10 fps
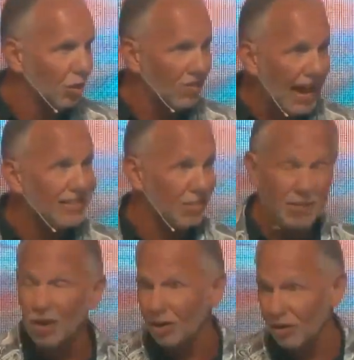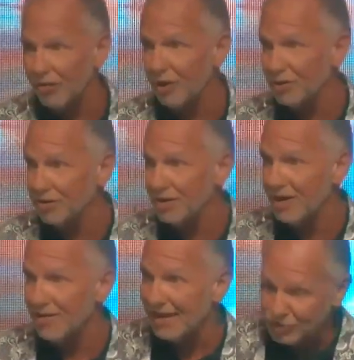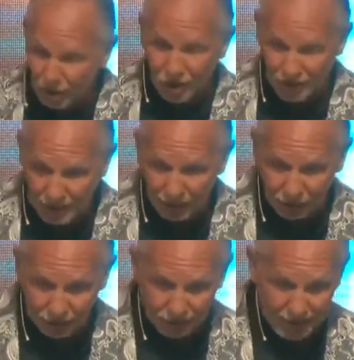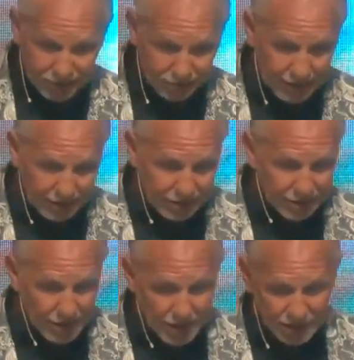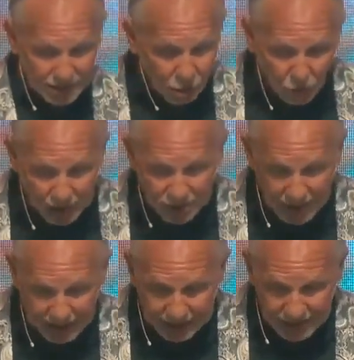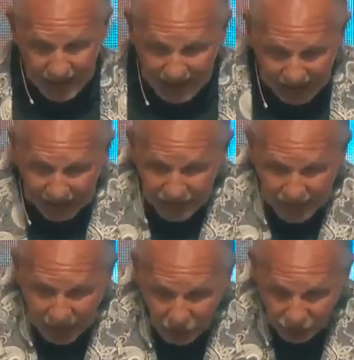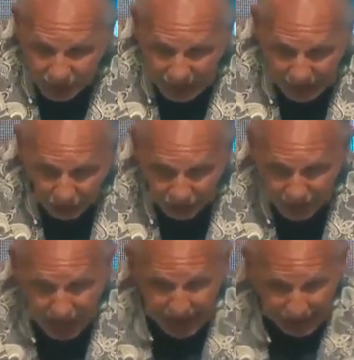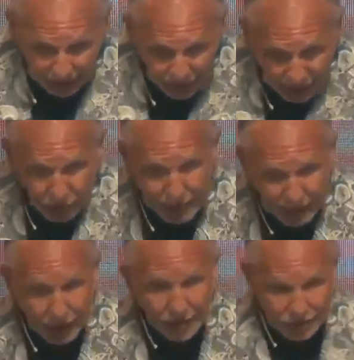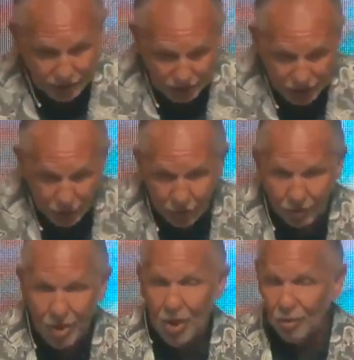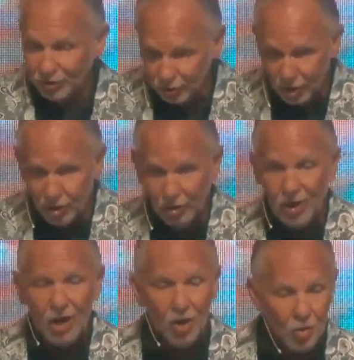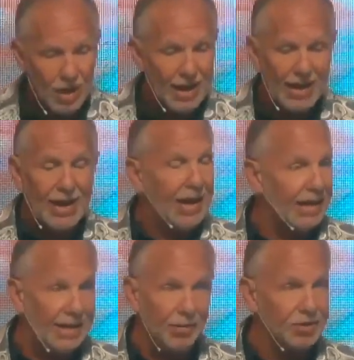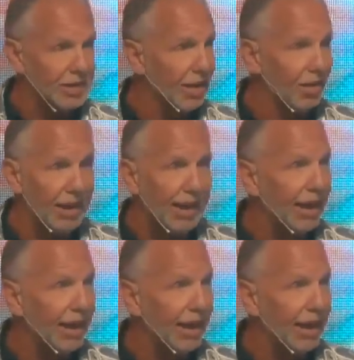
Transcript: That's a miracle, folks. That's part of the miracle of the resurrection. You say, well, what changed? How can they go from cowering? How can they go? Because the stone was rolled away and he was now alive.